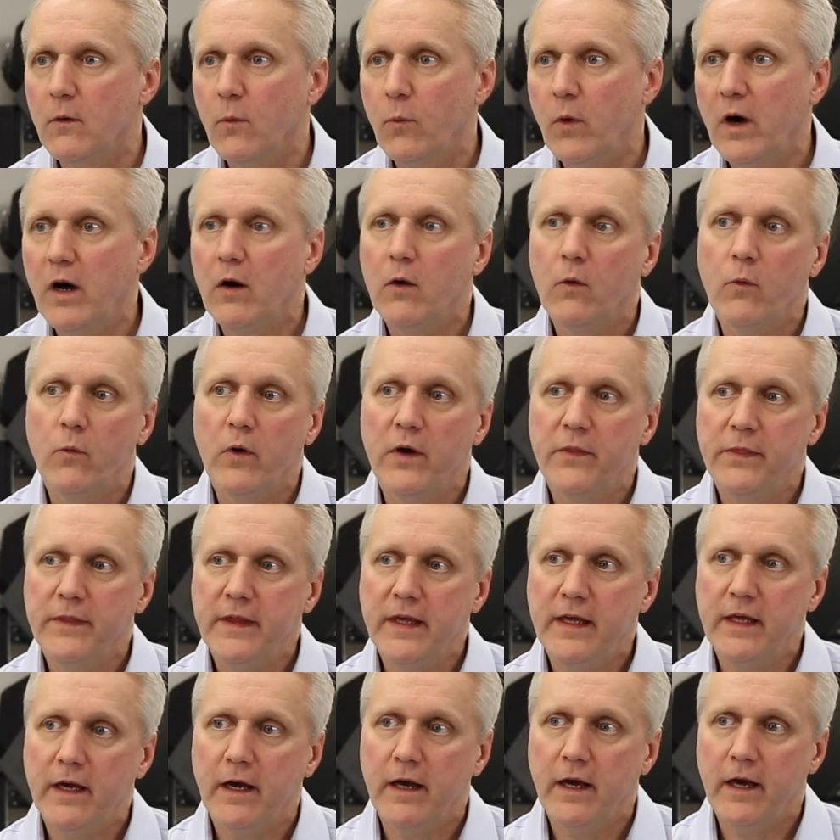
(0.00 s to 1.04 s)
Well, when
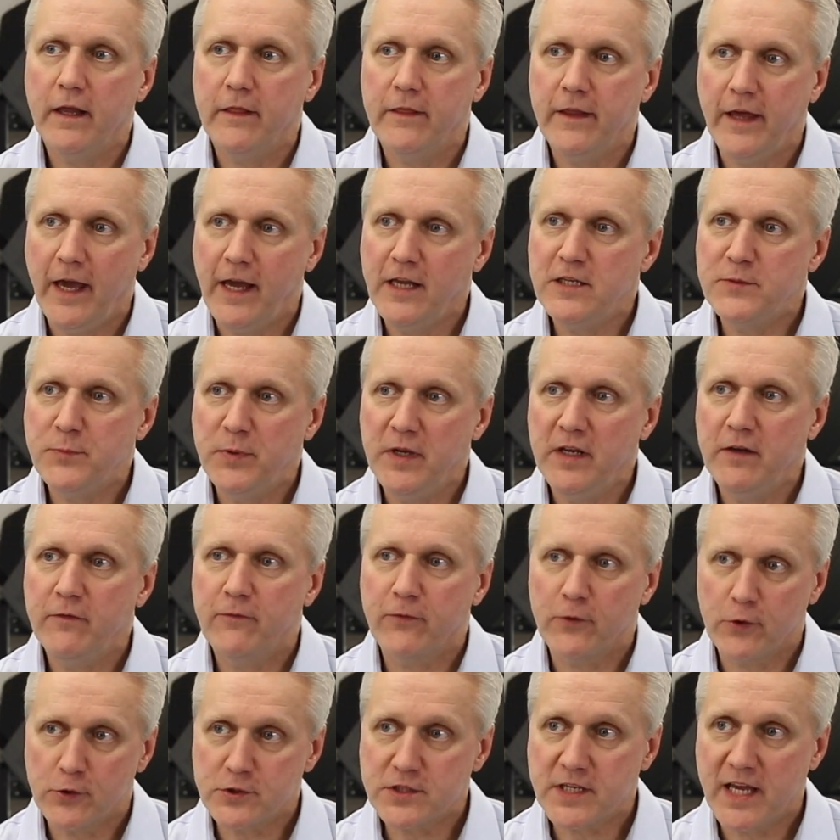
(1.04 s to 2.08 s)
the HP
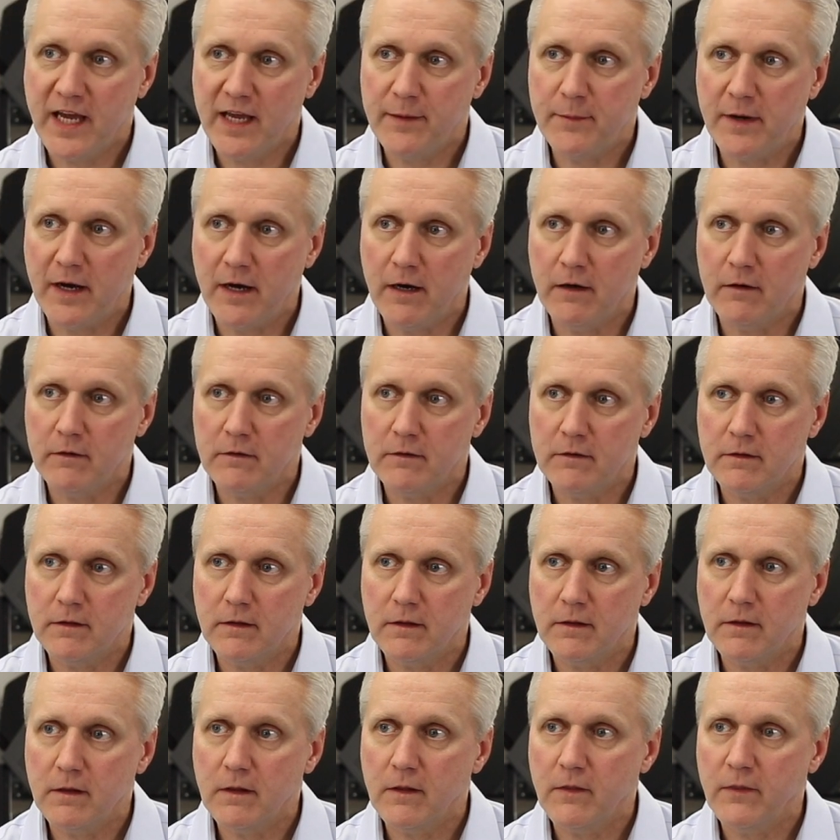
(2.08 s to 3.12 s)
first came out,
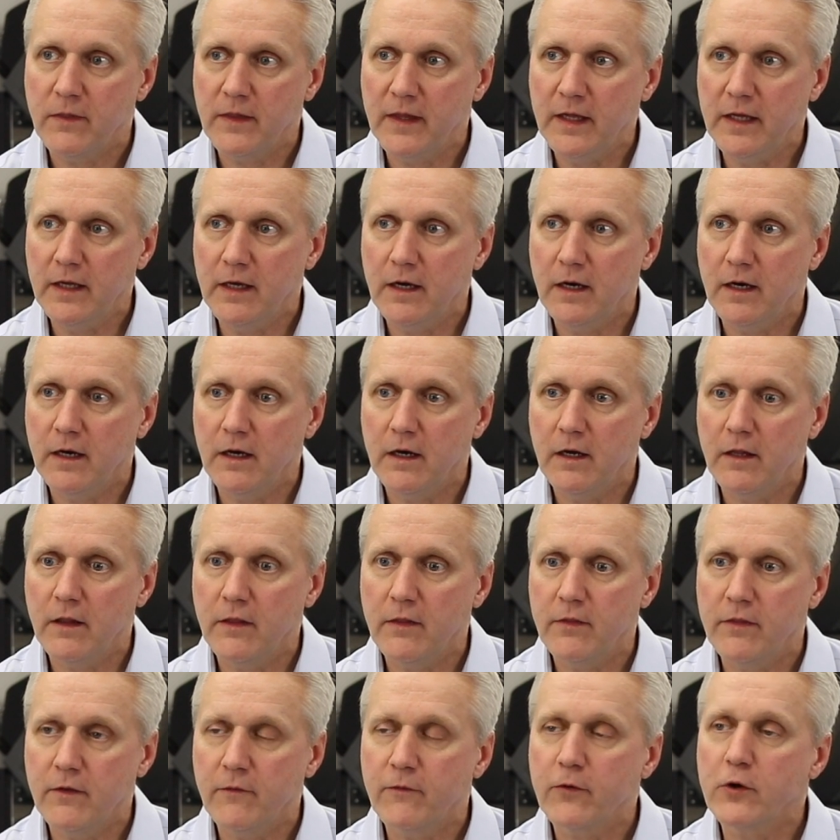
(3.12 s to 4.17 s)

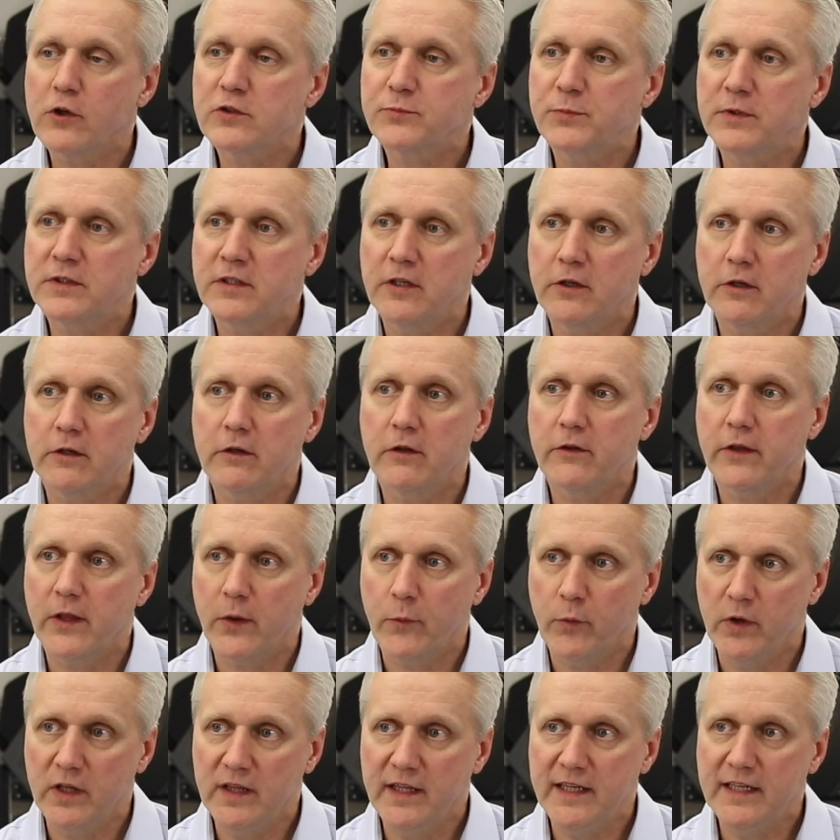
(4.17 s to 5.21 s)
the first material
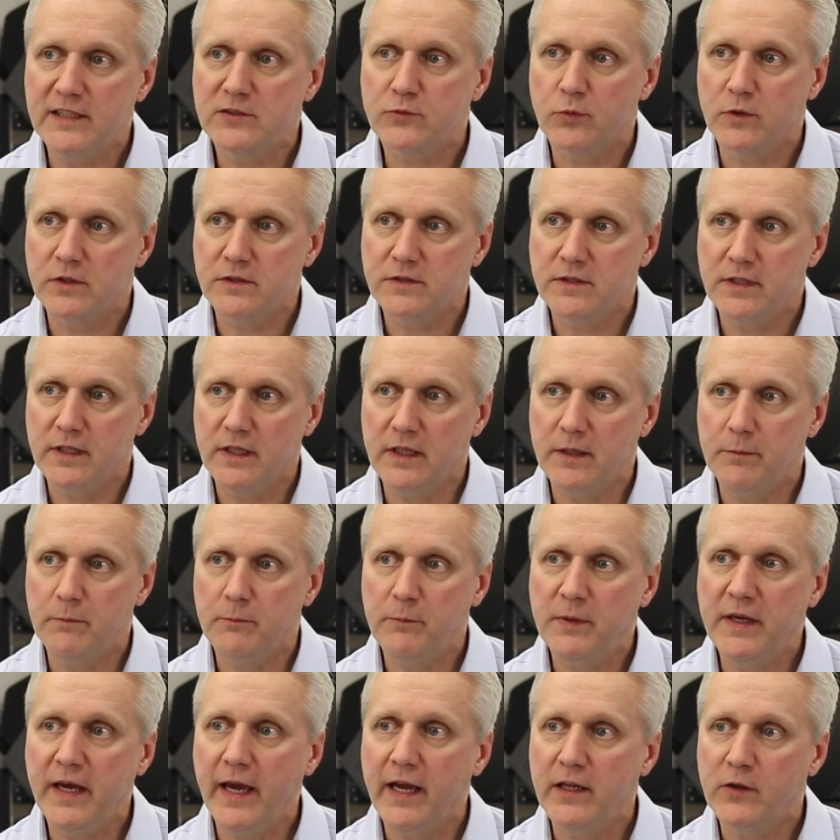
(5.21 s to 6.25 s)
they released was the
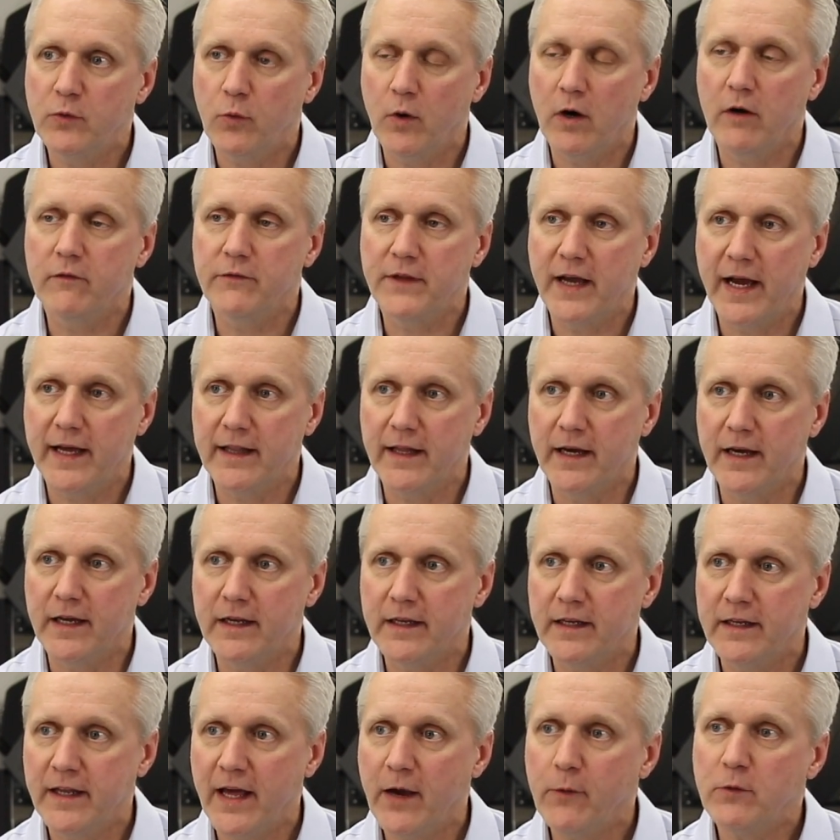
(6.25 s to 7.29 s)
PA12 nylon,
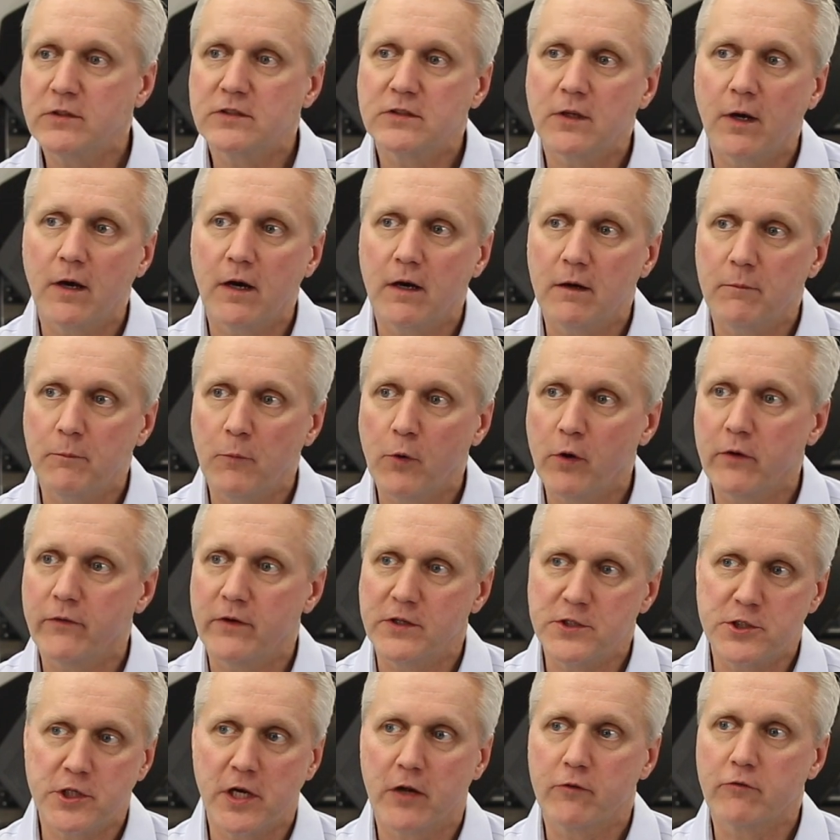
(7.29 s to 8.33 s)
and that was more of
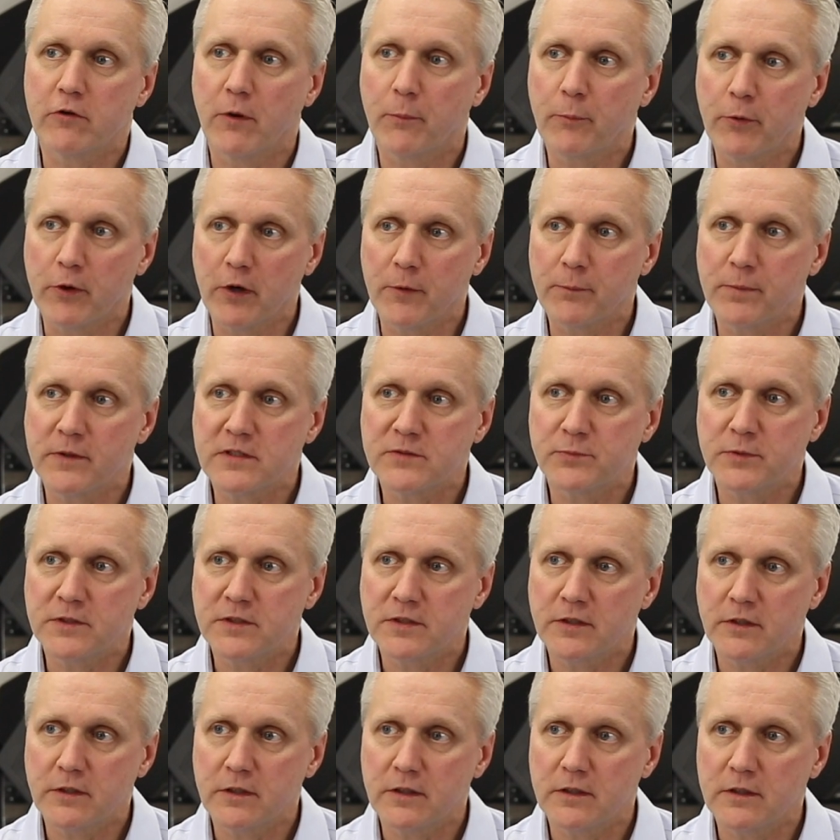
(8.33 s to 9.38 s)
a general purpose
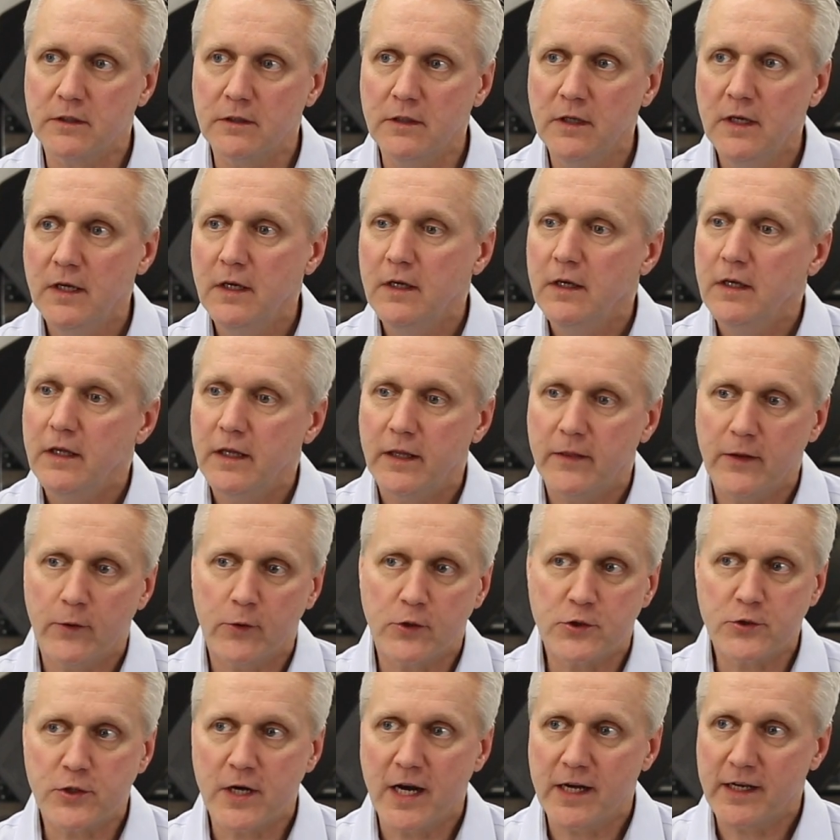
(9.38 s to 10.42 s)
material. That they
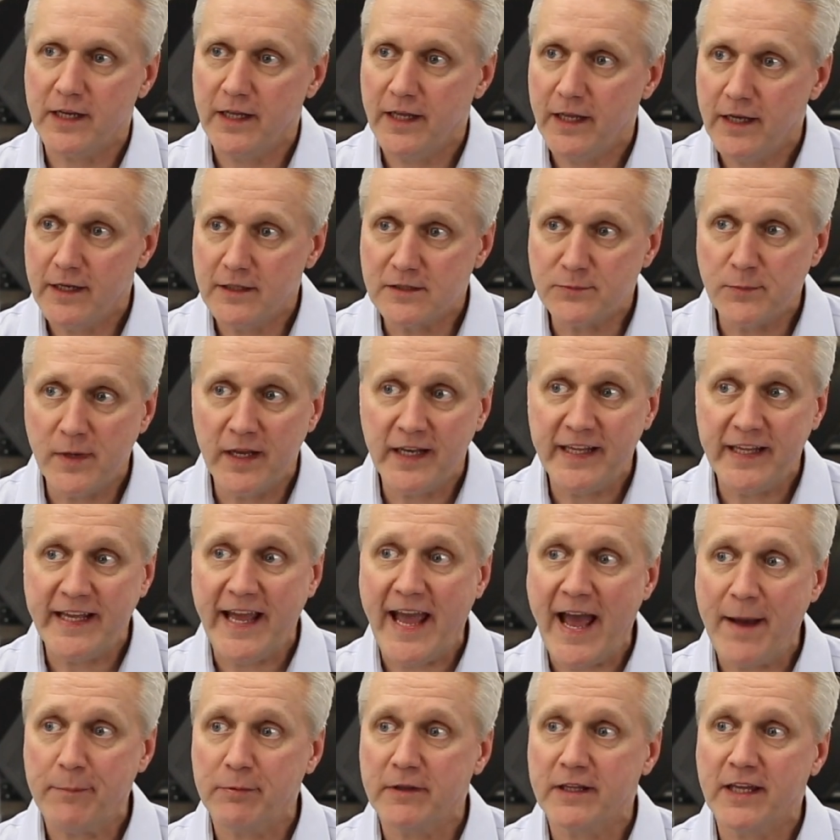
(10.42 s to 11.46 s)
were trying to hit as many
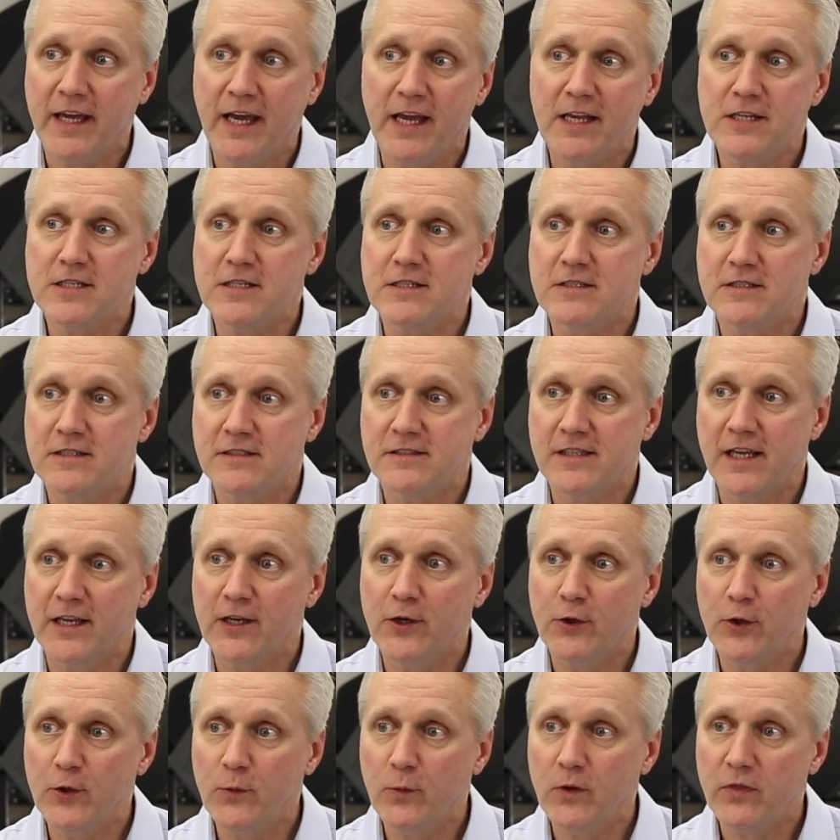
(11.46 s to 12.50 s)
applications as they
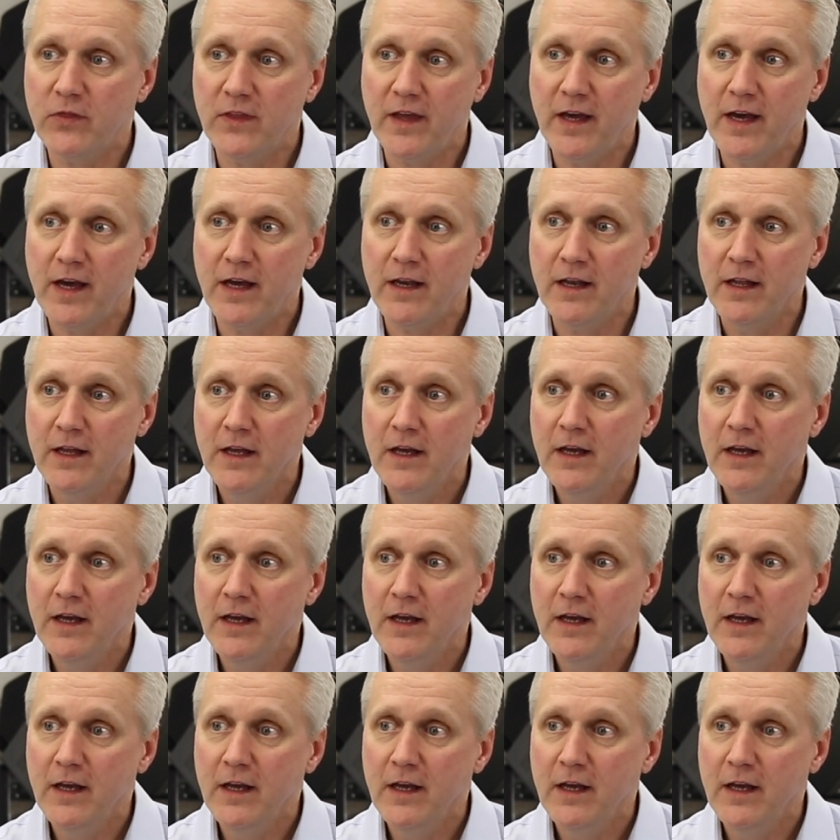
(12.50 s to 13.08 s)
could with that.